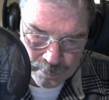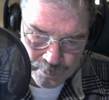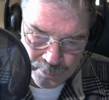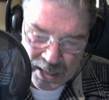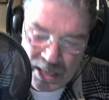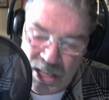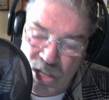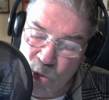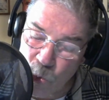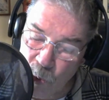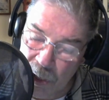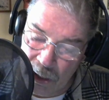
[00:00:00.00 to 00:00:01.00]

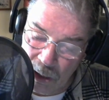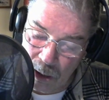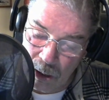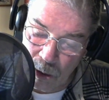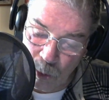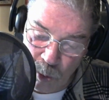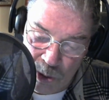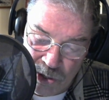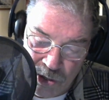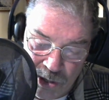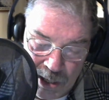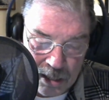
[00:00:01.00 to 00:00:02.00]
Israel was
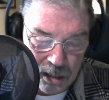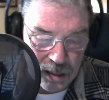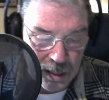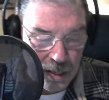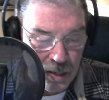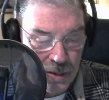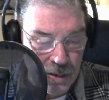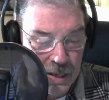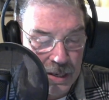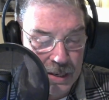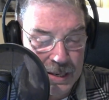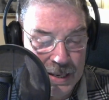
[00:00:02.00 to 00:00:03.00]
declared
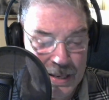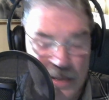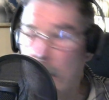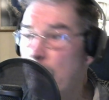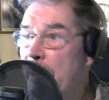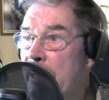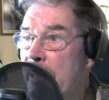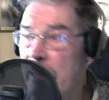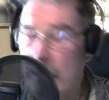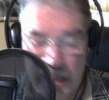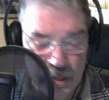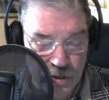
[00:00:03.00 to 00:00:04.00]
an independent
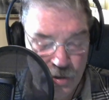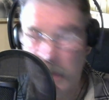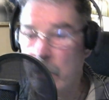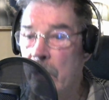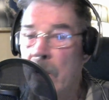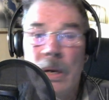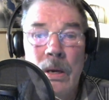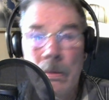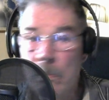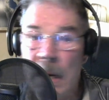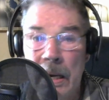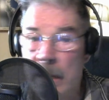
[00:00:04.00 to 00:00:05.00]
nation
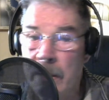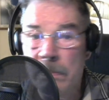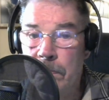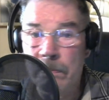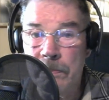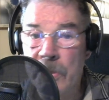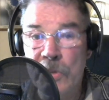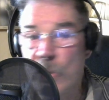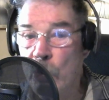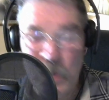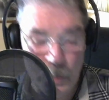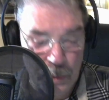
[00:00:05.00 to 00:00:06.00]
by the
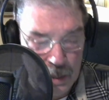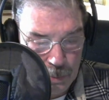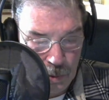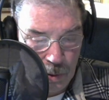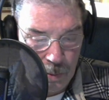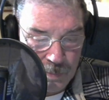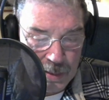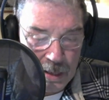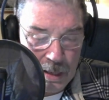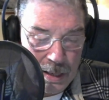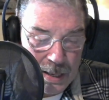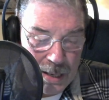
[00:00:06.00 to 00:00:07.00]
Jewish people
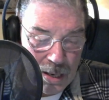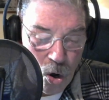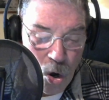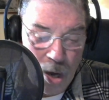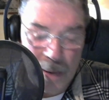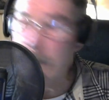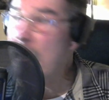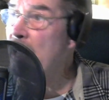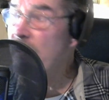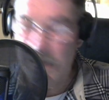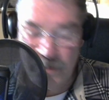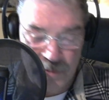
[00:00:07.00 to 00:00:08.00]
on May
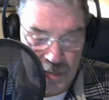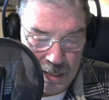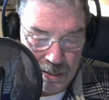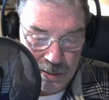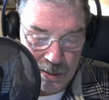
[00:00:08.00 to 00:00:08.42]
15th,